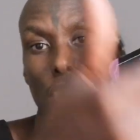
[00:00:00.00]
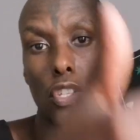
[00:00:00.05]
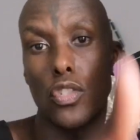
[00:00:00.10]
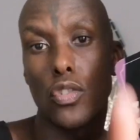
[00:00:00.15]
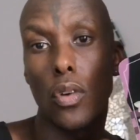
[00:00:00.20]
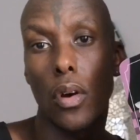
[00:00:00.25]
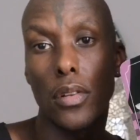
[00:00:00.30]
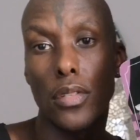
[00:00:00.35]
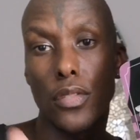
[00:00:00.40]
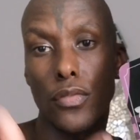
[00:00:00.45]
There's
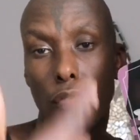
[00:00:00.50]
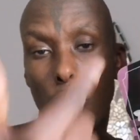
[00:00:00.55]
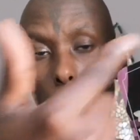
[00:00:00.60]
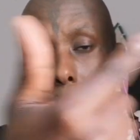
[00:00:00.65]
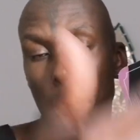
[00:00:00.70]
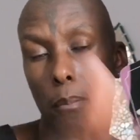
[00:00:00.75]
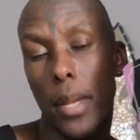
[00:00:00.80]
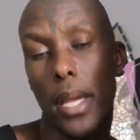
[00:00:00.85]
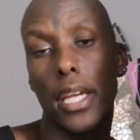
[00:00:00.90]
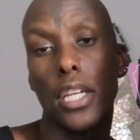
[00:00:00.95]
a
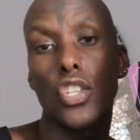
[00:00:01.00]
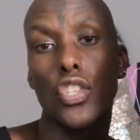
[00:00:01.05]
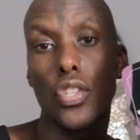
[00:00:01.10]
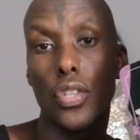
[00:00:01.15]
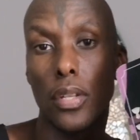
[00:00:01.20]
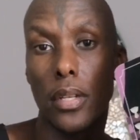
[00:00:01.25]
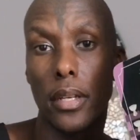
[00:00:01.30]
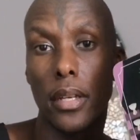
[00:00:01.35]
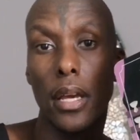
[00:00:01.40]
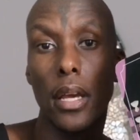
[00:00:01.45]

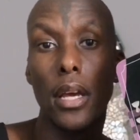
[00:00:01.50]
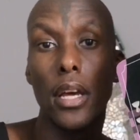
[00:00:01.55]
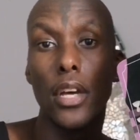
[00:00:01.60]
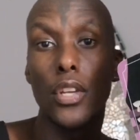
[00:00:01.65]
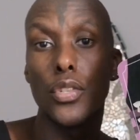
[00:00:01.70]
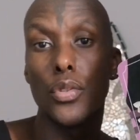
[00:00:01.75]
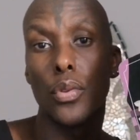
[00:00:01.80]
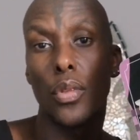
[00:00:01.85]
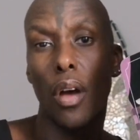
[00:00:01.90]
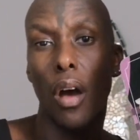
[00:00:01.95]
transformation
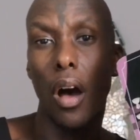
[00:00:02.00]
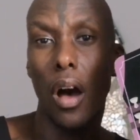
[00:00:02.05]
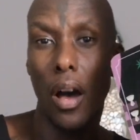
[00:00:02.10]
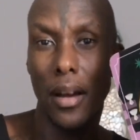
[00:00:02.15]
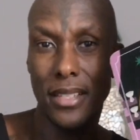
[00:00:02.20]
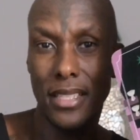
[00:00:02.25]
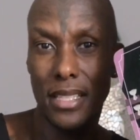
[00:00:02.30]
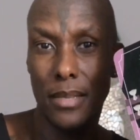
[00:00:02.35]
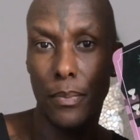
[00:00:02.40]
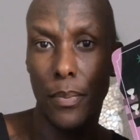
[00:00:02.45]
to the
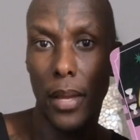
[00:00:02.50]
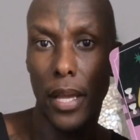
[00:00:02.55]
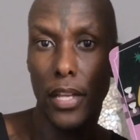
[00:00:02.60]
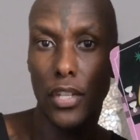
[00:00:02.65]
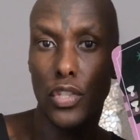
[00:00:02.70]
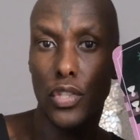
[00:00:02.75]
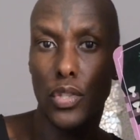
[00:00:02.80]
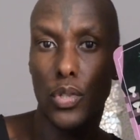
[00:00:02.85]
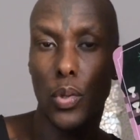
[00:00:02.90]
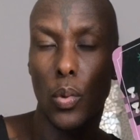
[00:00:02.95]
heart
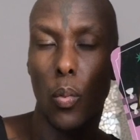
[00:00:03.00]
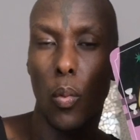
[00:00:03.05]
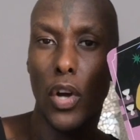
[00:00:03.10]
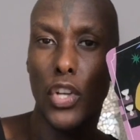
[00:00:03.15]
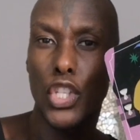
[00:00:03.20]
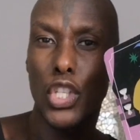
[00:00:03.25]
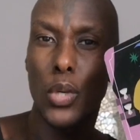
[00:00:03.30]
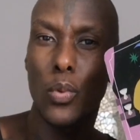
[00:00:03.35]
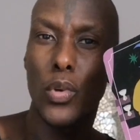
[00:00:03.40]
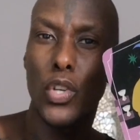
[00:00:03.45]
space, to
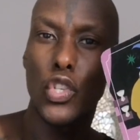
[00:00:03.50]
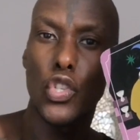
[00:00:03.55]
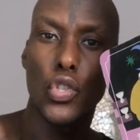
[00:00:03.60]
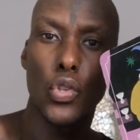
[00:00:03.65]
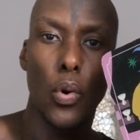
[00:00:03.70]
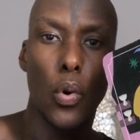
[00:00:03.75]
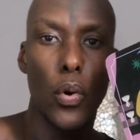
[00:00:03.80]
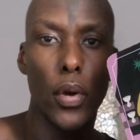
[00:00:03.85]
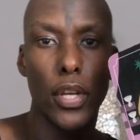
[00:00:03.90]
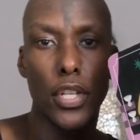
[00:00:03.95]
what you
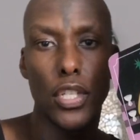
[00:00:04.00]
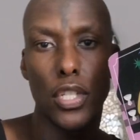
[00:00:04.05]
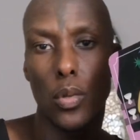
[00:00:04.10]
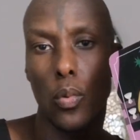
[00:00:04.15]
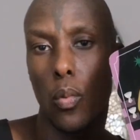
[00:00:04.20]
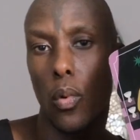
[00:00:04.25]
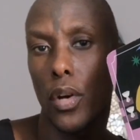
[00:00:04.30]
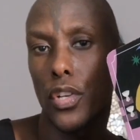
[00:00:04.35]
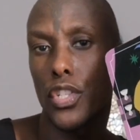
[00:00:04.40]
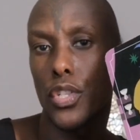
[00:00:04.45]
enjoy,
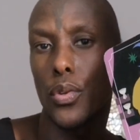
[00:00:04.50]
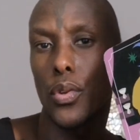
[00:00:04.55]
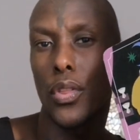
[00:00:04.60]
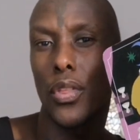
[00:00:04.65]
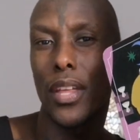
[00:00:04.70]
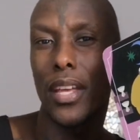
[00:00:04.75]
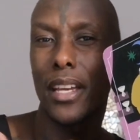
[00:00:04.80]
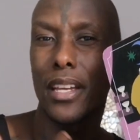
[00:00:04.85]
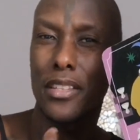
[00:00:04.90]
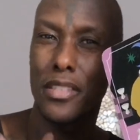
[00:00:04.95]
to what you
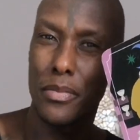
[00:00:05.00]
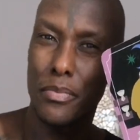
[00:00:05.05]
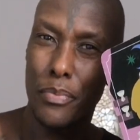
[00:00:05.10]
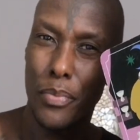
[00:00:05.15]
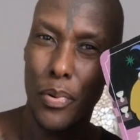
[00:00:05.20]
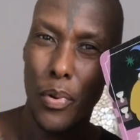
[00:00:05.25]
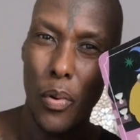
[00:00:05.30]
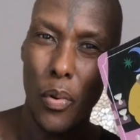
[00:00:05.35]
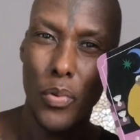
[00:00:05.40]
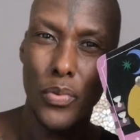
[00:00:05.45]
think is
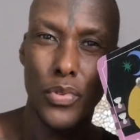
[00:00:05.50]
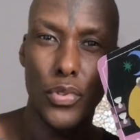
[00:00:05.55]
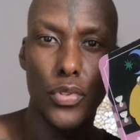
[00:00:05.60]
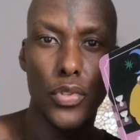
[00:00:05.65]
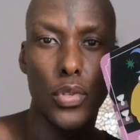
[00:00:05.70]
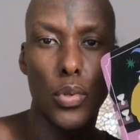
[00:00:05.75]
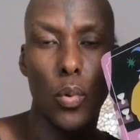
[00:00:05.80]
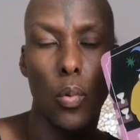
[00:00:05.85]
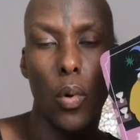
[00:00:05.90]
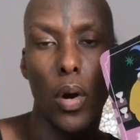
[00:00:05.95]
important,
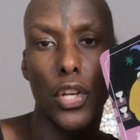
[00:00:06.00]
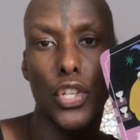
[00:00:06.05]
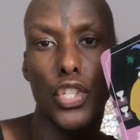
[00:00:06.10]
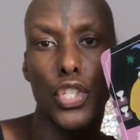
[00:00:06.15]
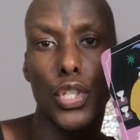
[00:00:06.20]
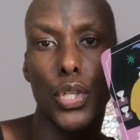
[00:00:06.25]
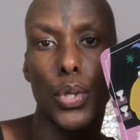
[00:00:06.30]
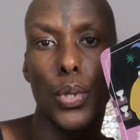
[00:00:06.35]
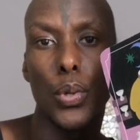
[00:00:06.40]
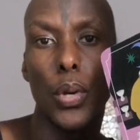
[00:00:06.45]
to
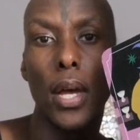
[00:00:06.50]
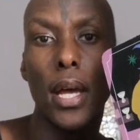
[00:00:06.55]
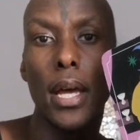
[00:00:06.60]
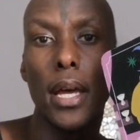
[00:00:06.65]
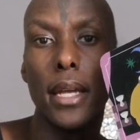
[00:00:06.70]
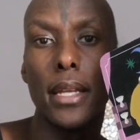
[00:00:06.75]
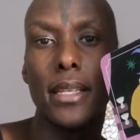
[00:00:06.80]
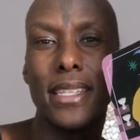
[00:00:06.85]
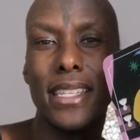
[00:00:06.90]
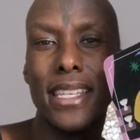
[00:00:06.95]
what you
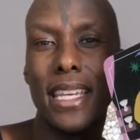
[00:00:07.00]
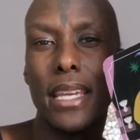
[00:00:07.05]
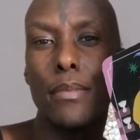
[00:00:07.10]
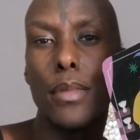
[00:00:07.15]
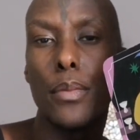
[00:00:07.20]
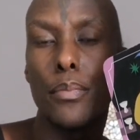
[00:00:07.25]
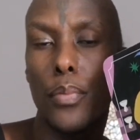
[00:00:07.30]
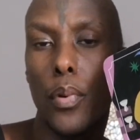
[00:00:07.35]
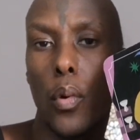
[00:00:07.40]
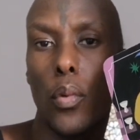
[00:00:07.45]

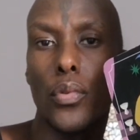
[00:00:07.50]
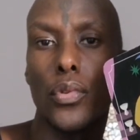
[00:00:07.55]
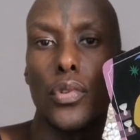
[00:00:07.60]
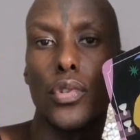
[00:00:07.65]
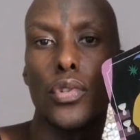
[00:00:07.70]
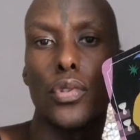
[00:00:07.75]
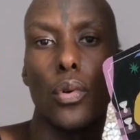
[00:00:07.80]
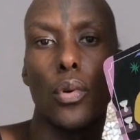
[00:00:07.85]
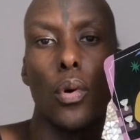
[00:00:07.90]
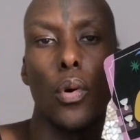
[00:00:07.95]
deem
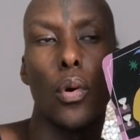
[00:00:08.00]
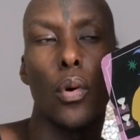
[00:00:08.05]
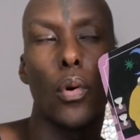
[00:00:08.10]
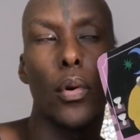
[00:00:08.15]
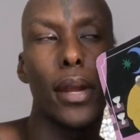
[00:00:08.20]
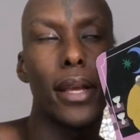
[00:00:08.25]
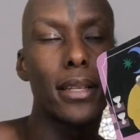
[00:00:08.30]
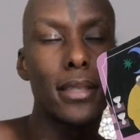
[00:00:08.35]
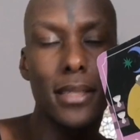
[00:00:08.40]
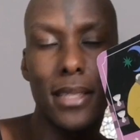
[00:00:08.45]
important
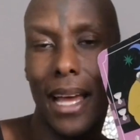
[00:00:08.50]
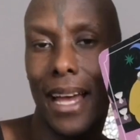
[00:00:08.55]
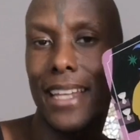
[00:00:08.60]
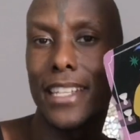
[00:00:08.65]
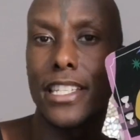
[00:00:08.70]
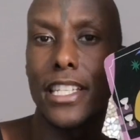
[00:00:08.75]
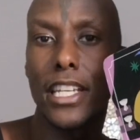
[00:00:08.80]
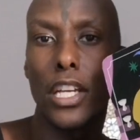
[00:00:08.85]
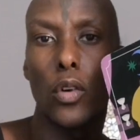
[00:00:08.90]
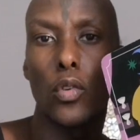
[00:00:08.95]
or
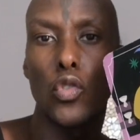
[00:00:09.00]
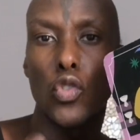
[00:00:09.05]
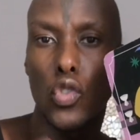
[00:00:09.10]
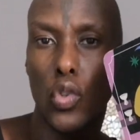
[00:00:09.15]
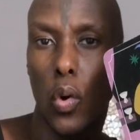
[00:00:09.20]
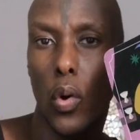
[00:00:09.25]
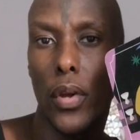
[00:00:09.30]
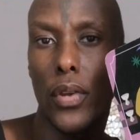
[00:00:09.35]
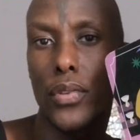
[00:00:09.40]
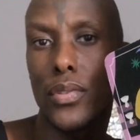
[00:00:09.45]
exciting or
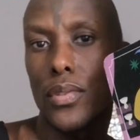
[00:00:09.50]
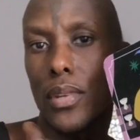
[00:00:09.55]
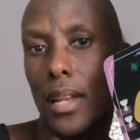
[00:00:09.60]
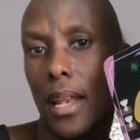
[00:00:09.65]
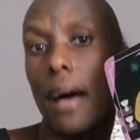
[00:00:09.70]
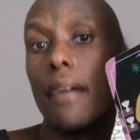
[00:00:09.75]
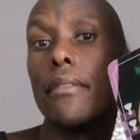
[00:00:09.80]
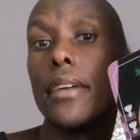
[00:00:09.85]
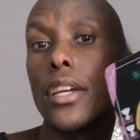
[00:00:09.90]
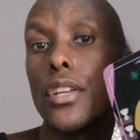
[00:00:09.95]
joyous or
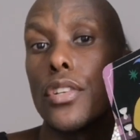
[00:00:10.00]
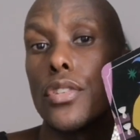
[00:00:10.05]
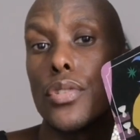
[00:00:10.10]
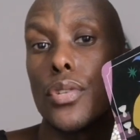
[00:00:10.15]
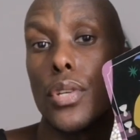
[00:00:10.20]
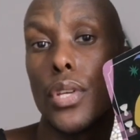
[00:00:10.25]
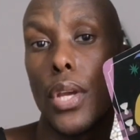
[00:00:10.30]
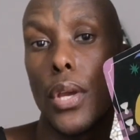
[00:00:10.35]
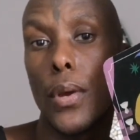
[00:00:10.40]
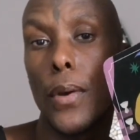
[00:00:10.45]
loving
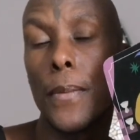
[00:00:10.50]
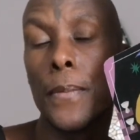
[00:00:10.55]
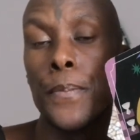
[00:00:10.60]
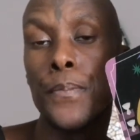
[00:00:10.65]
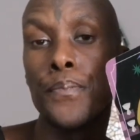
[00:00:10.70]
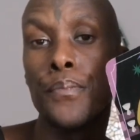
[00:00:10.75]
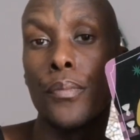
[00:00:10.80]
to you.